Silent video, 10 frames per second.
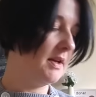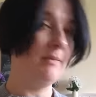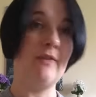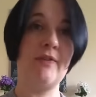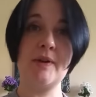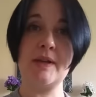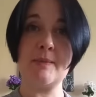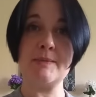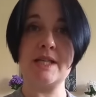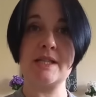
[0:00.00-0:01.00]
my phone
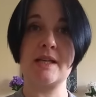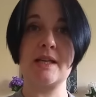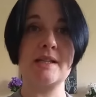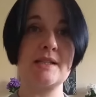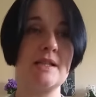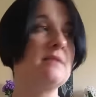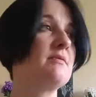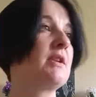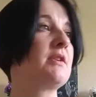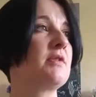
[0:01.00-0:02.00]
kept disconnecting
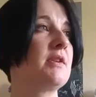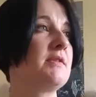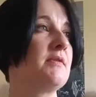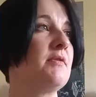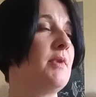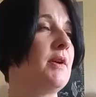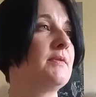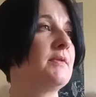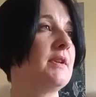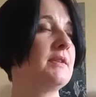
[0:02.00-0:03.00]
when I tried to
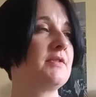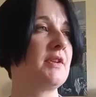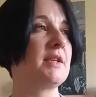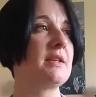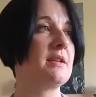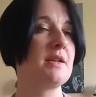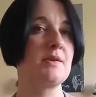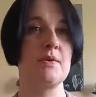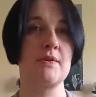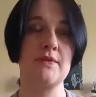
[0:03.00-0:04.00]
upload it, tried to get the
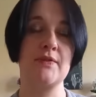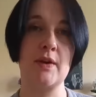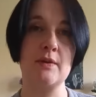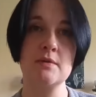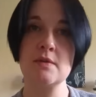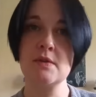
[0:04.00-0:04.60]
last one off the phone.